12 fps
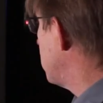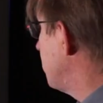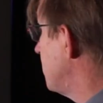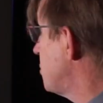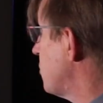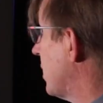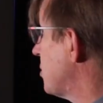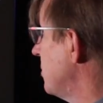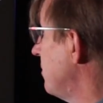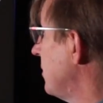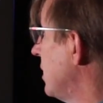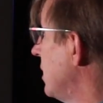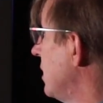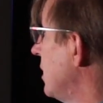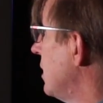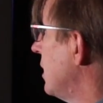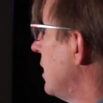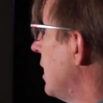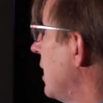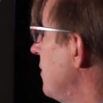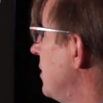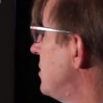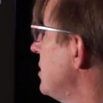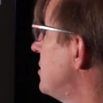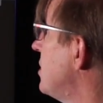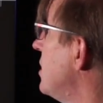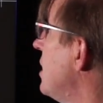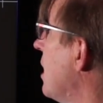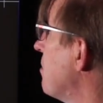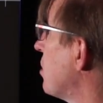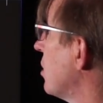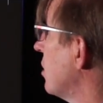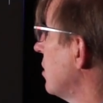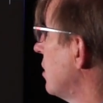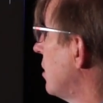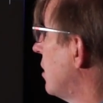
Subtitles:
out in this direction. This is the number